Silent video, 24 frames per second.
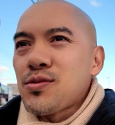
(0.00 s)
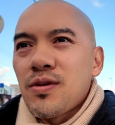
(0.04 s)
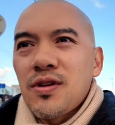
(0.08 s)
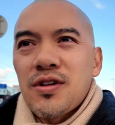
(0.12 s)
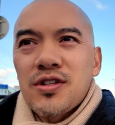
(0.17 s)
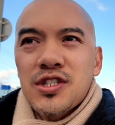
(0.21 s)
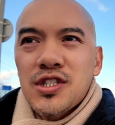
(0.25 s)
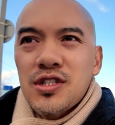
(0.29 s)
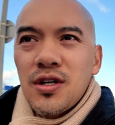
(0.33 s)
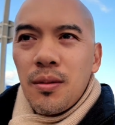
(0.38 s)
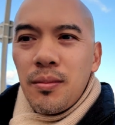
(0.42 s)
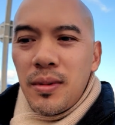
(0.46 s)
where
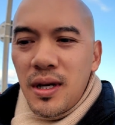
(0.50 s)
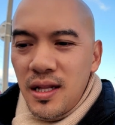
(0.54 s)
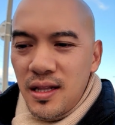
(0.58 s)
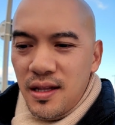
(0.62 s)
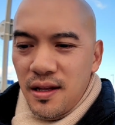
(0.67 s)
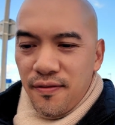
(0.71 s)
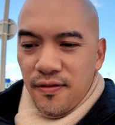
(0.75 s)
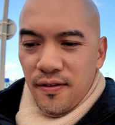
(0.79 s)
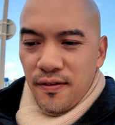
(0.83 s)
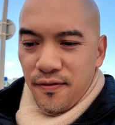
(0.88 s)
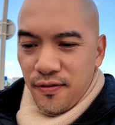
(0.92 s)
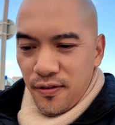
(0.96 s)
there's so many
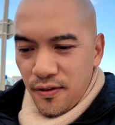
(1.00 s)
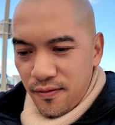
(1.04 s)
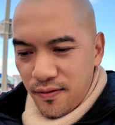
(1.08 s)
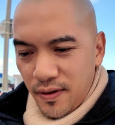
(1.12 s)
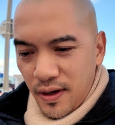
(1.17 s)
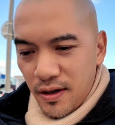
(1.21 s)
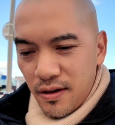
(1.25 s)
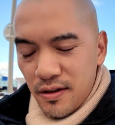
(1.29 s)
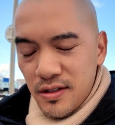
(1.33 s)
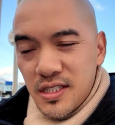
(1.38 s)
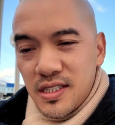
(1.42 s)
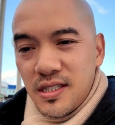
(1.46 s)
different food
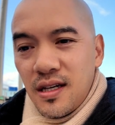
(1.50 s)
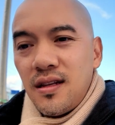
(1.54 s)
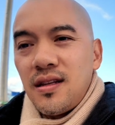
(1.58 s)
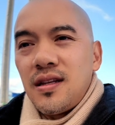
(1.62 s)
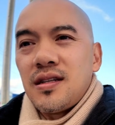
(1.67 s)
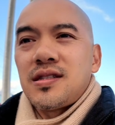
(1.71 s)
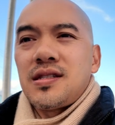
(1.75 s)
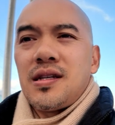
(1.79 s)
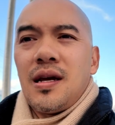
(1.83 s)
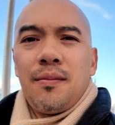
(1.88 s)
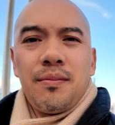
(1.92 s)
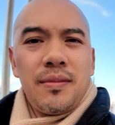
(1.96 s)
vendors selling the
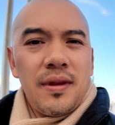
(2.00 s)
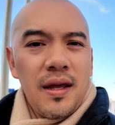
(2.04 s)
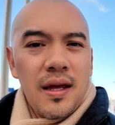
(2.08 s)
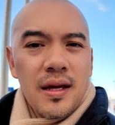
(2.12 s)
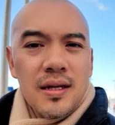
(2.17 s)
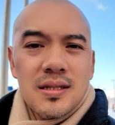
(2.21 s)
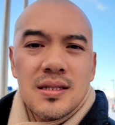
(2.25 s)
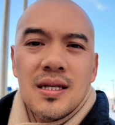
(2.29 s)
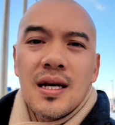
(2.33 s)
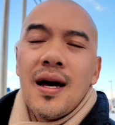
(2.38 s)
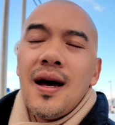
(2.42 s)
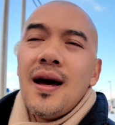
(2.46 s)
same
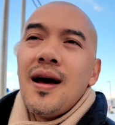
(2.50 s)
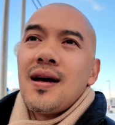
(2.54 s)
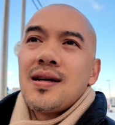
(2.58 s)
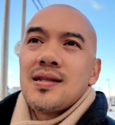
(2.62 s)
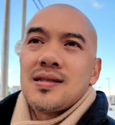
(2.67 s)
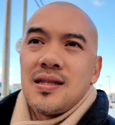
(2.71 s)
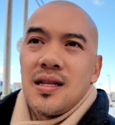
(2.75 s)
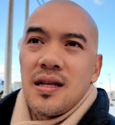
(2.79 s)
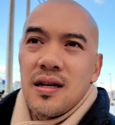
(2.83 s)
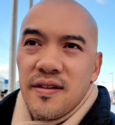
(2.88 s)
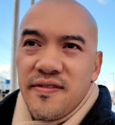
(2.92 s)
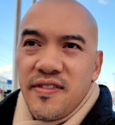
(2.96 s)
things,
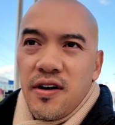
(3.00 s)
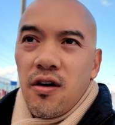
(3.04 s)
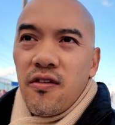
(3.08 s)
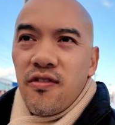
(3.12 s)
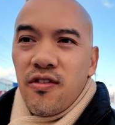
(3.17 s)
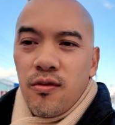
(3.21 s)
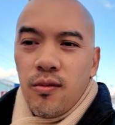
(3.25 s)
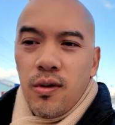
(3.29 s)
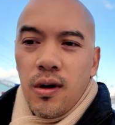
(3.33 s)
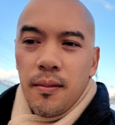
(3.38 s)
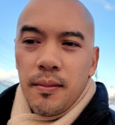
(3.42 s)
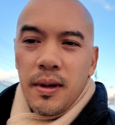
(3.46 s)
a little bit
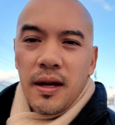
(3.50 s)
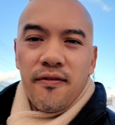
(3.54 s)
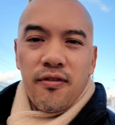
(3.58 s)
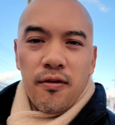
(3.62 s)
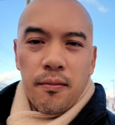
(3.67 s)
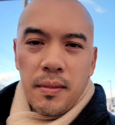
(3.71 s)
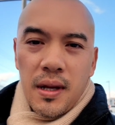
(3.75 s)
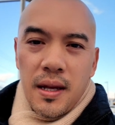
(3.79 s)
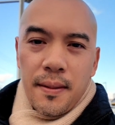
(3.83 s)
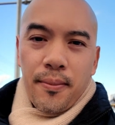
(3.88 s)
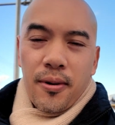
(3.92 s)
overwhelming for me